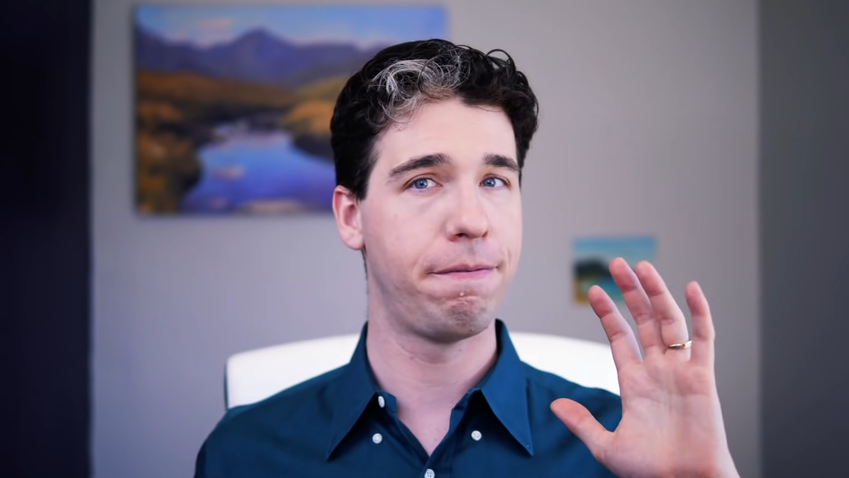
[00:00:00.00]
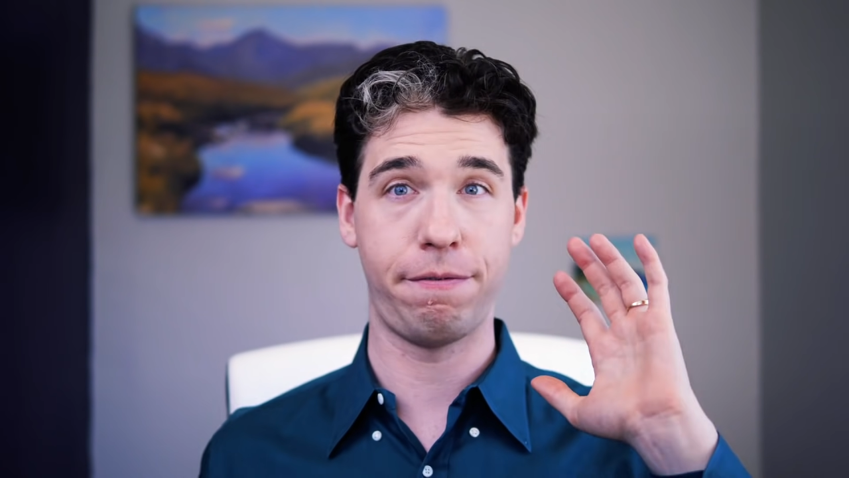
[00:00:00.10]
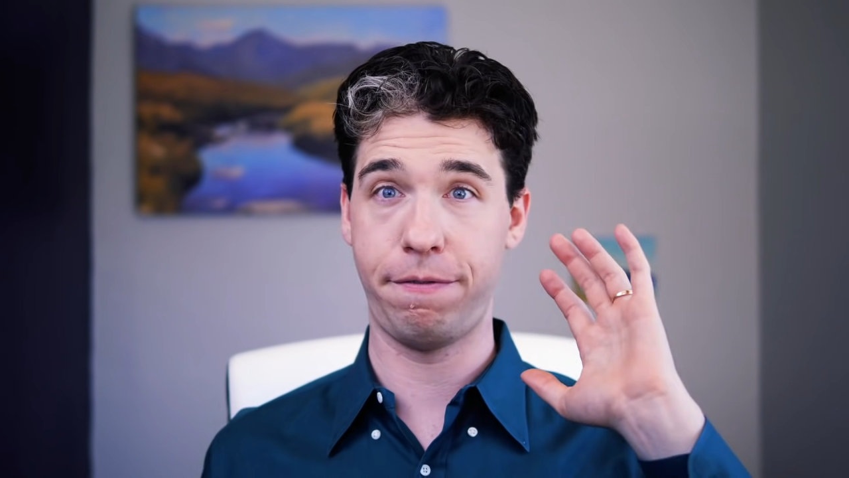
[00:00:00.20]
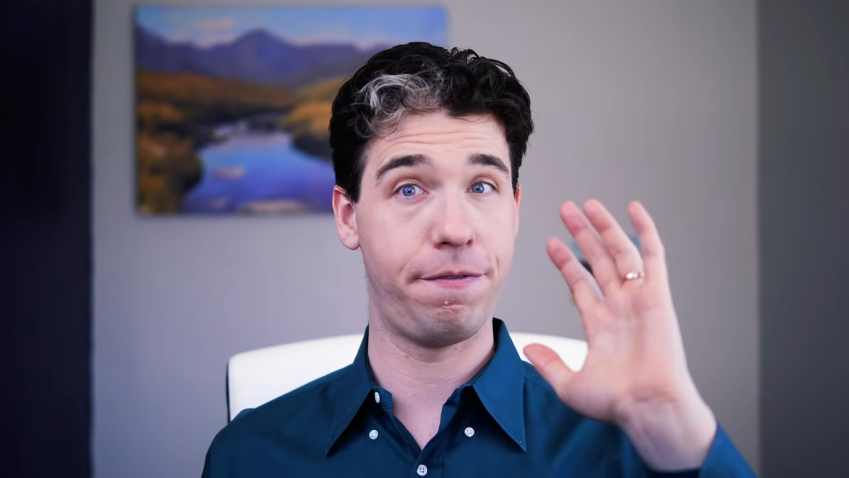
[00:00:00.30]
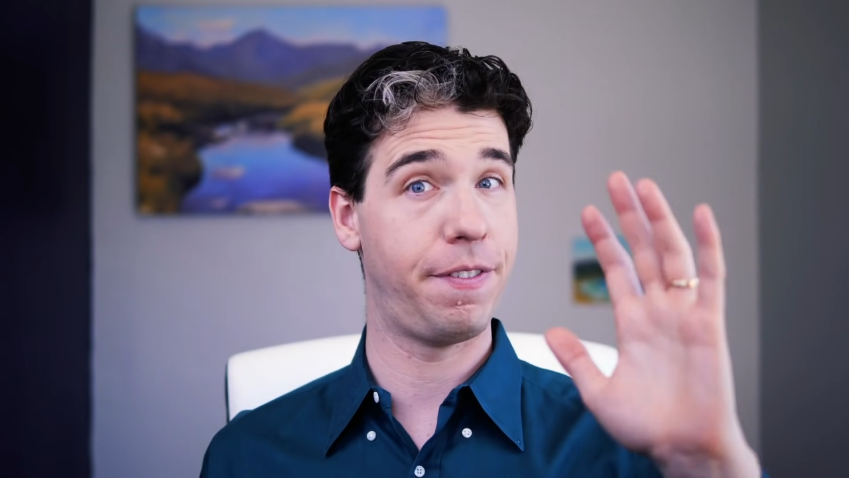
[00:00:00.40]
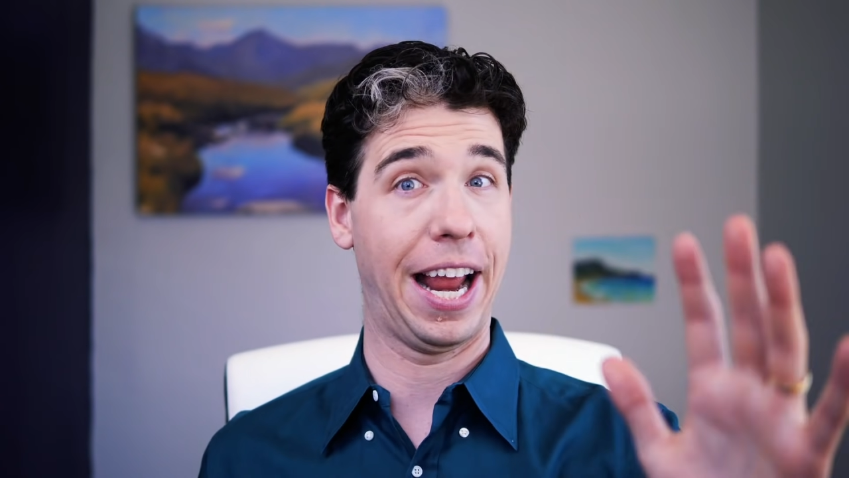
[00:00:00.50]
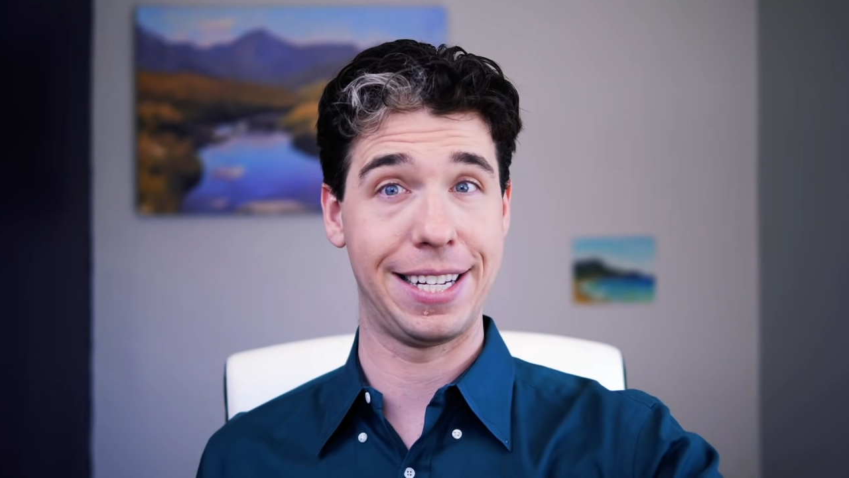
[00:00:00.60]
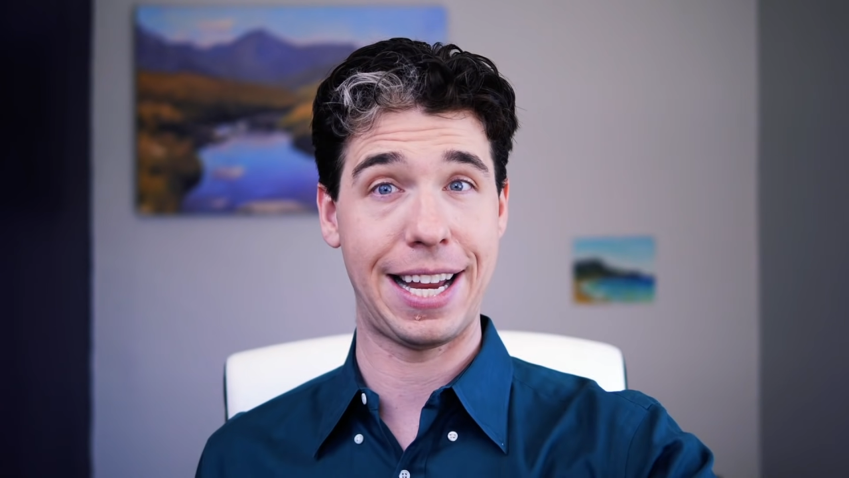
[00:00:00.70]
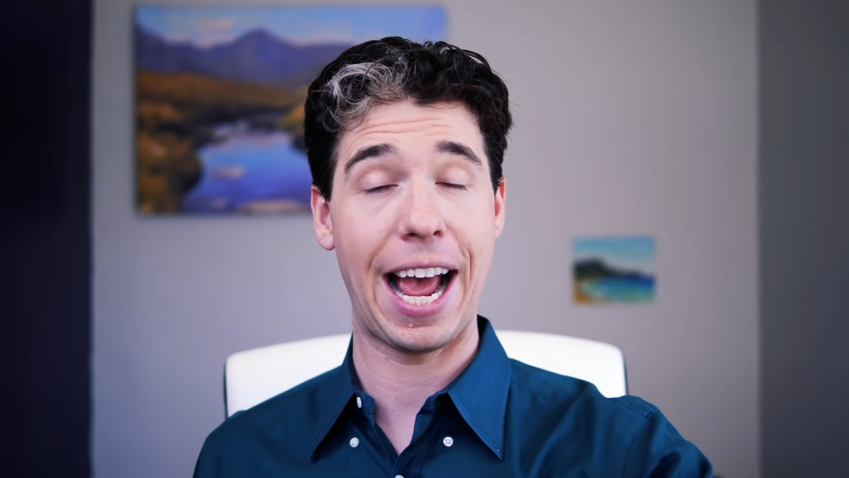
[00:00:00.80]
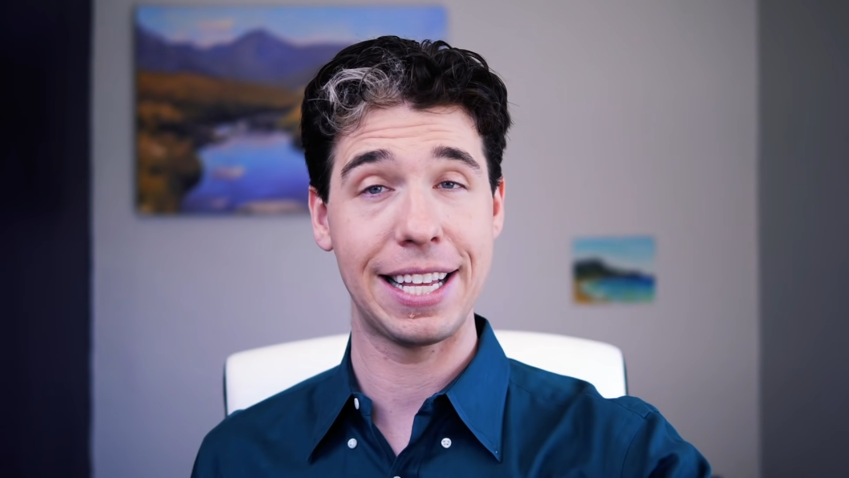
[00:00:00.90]

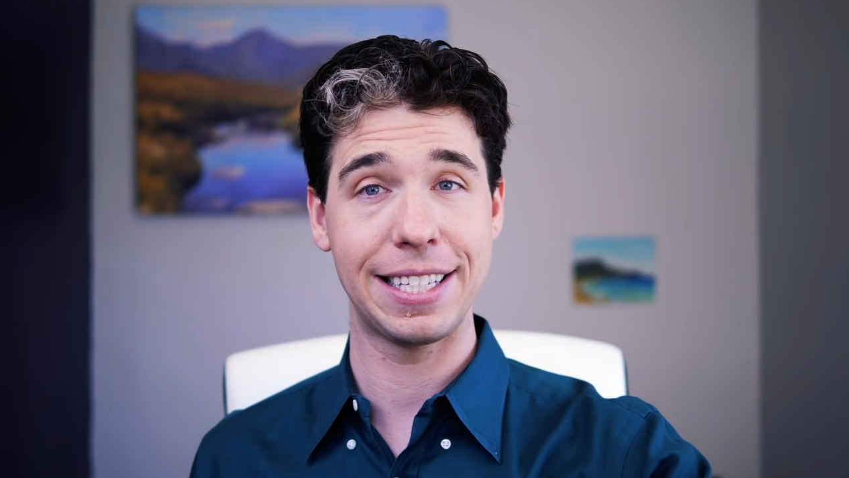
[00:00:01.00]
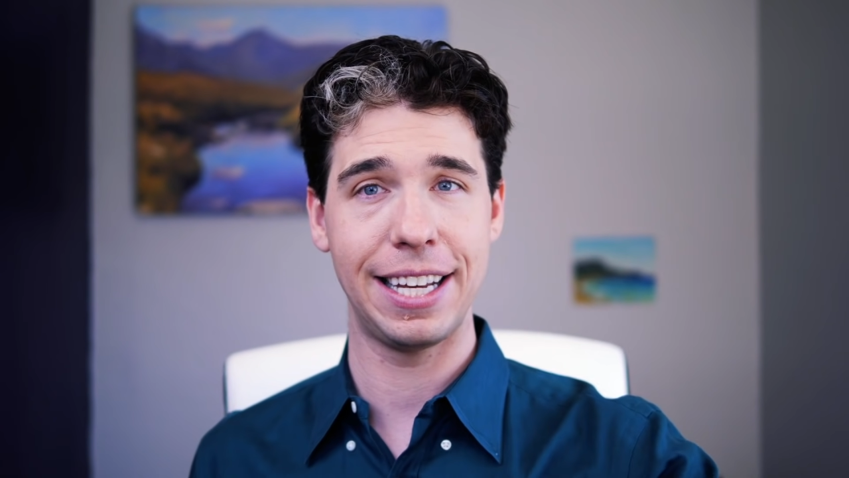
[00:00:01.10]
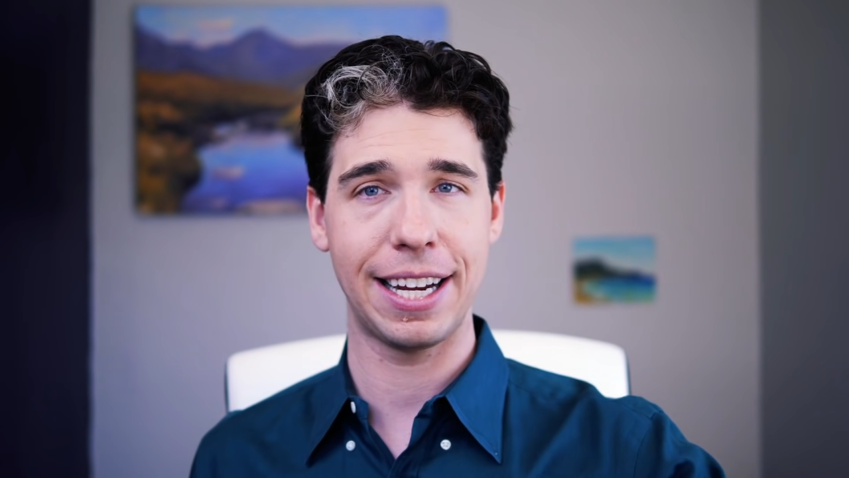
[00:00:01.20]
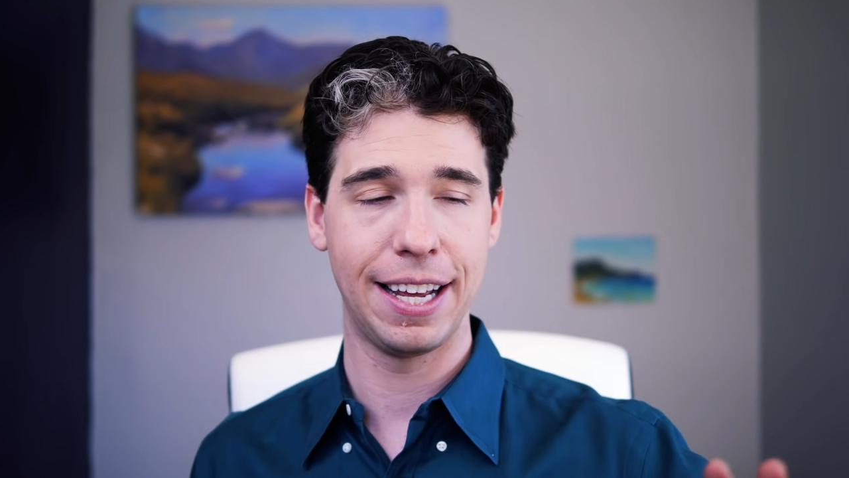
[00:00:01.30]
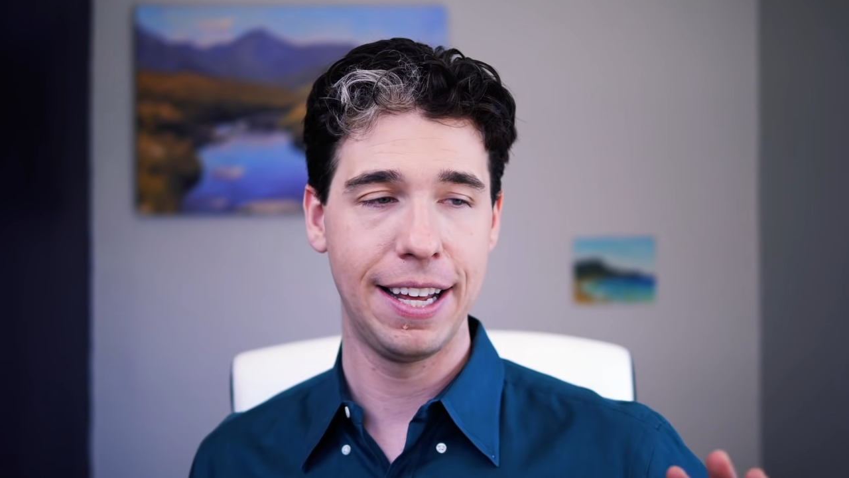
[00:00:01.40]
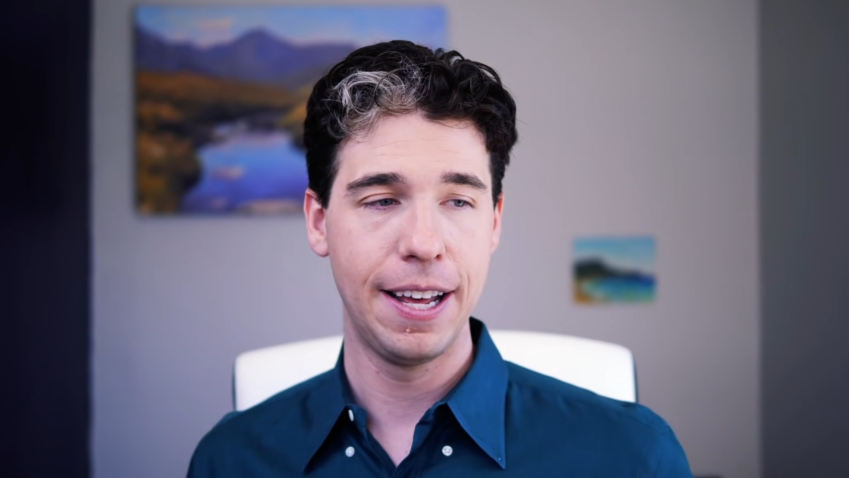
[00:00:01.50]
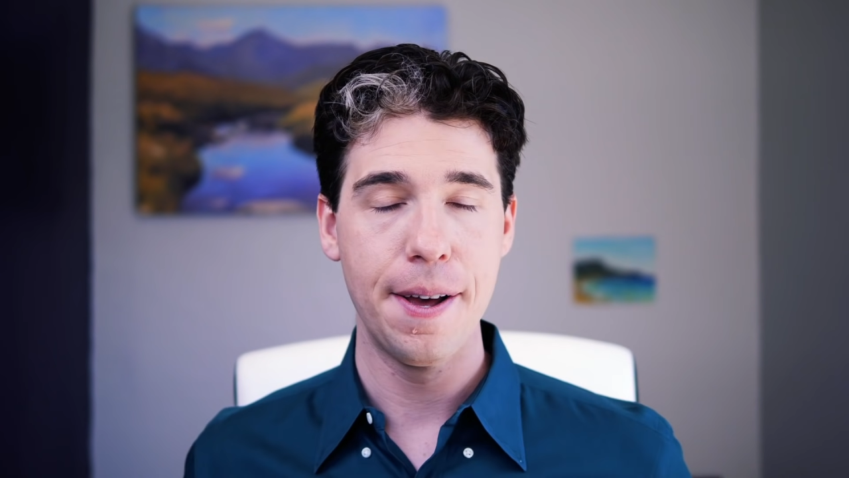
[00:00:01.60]
fantastic.